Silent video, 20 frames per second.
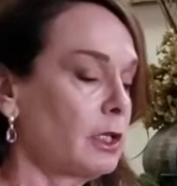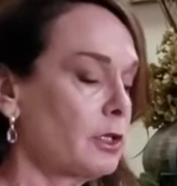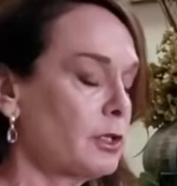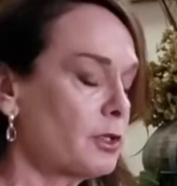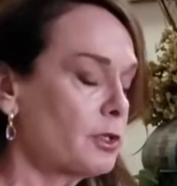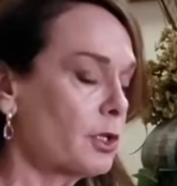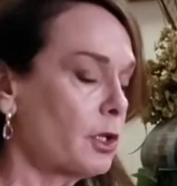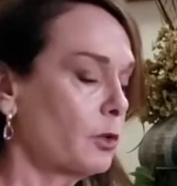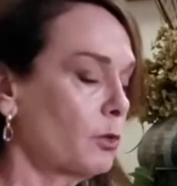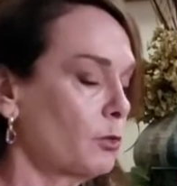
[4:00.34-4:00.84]

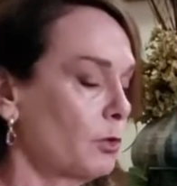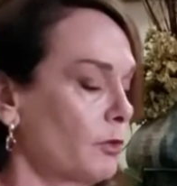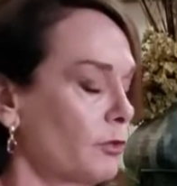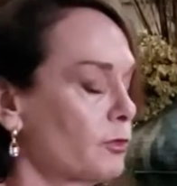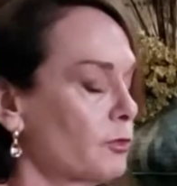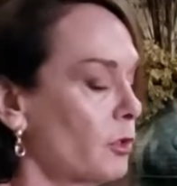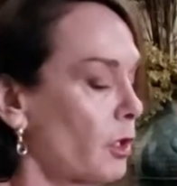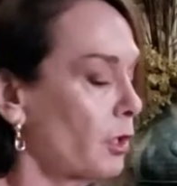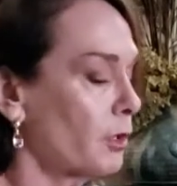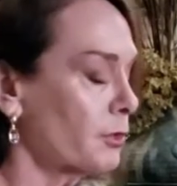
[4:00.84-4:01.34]
So we've
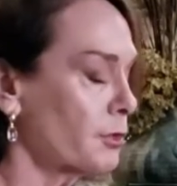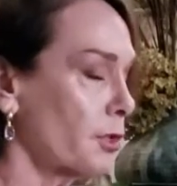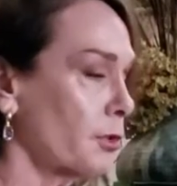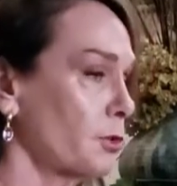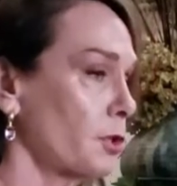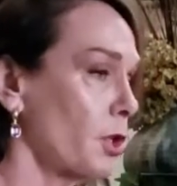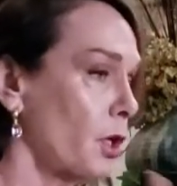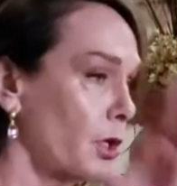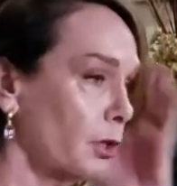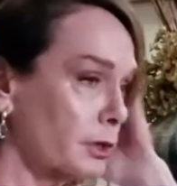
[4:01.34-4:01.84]
also
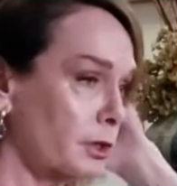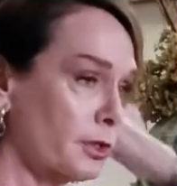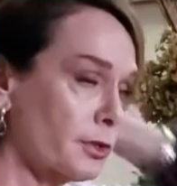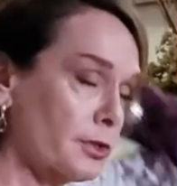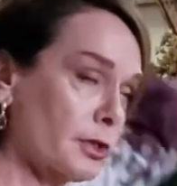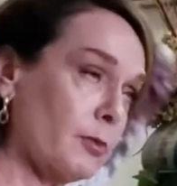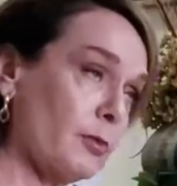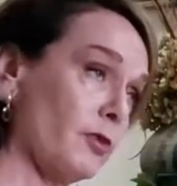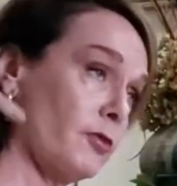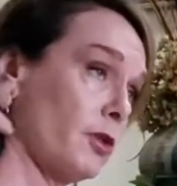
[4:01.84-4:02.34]
talked in
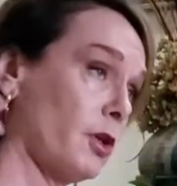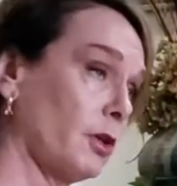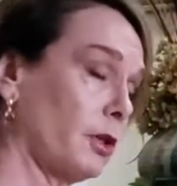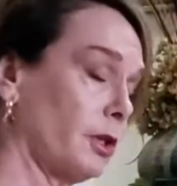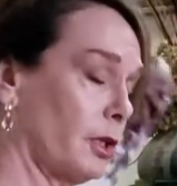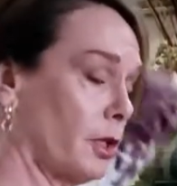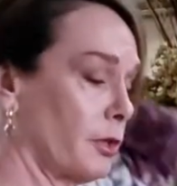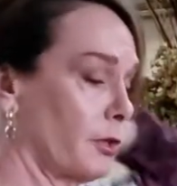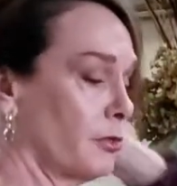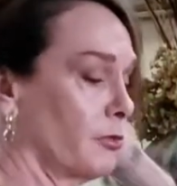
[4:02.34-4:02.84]
some of our
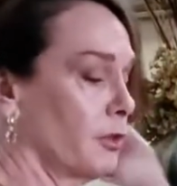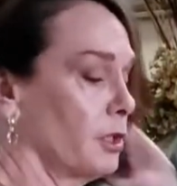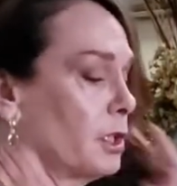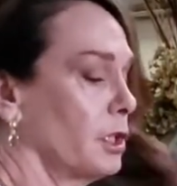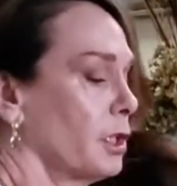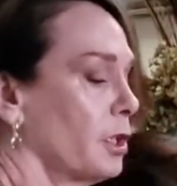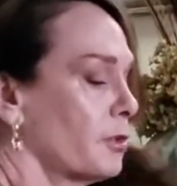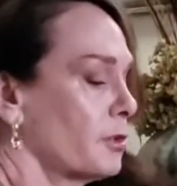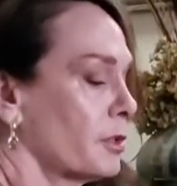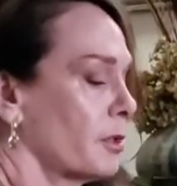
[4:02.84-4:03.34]
other
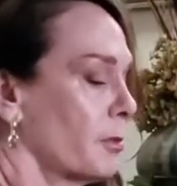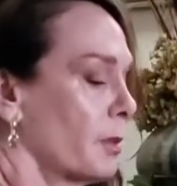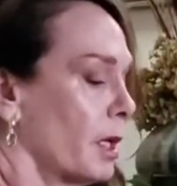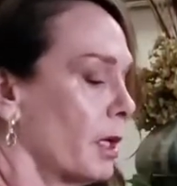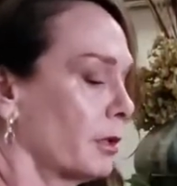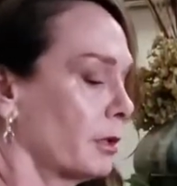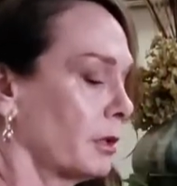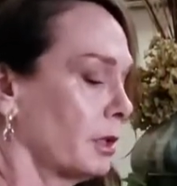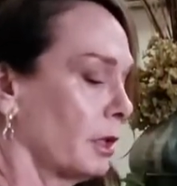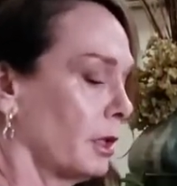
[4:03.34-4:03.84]
videos
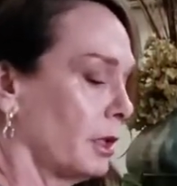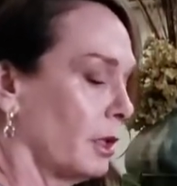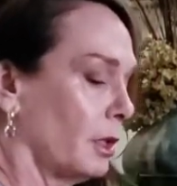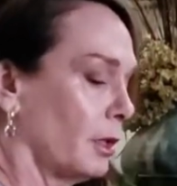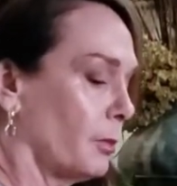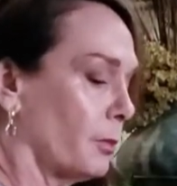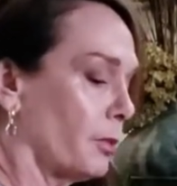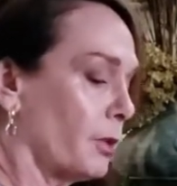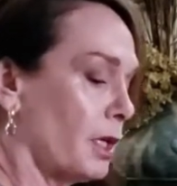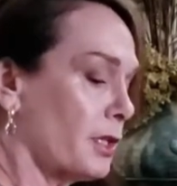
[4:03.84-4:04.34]
about
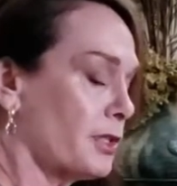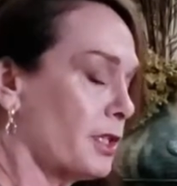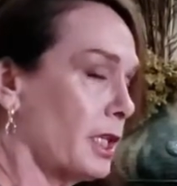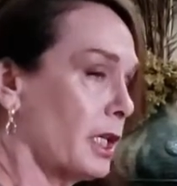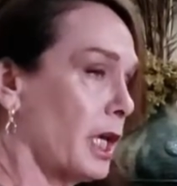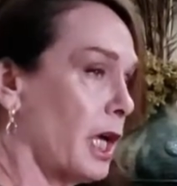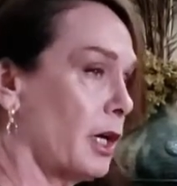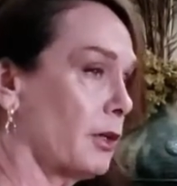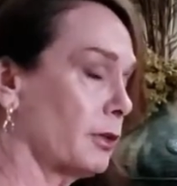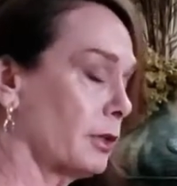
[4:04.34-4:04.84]
pressing
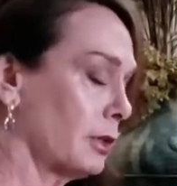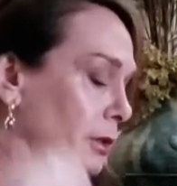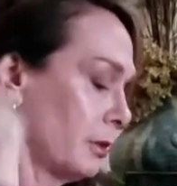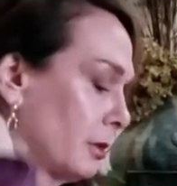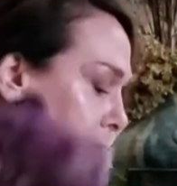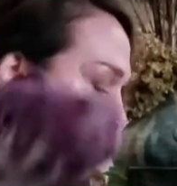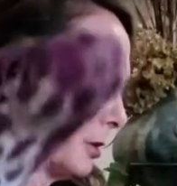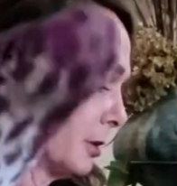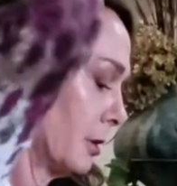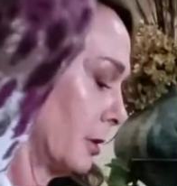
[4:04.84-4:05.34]
out
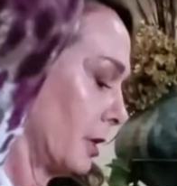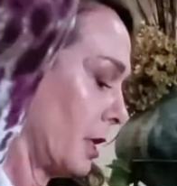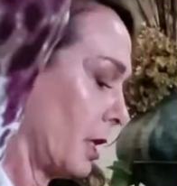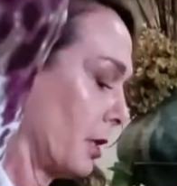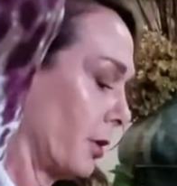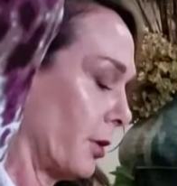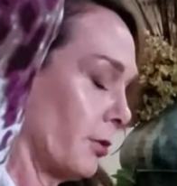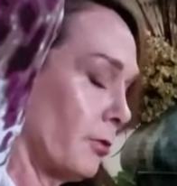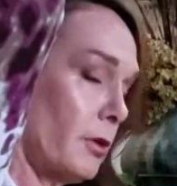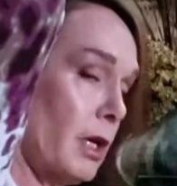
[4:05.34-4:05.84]

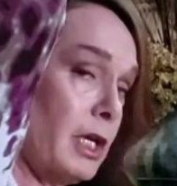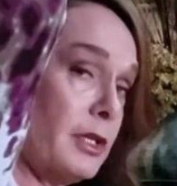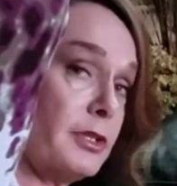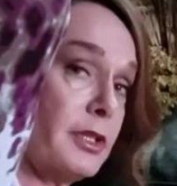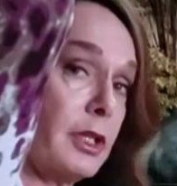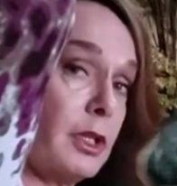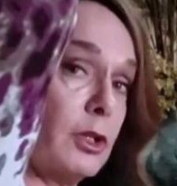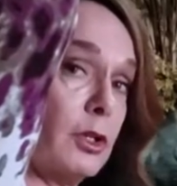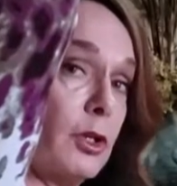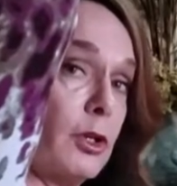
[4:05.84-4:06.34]
that
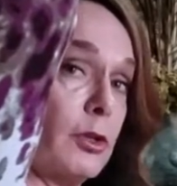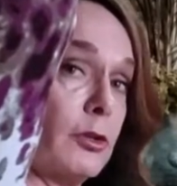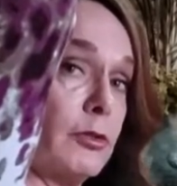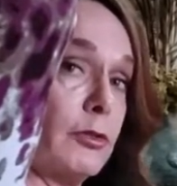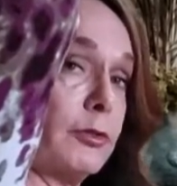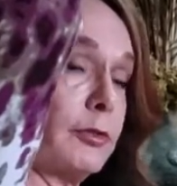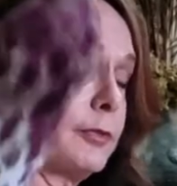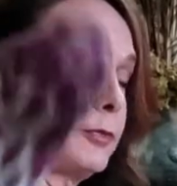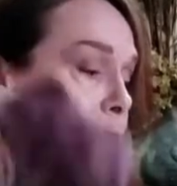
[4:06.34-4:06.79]
thoracic curve,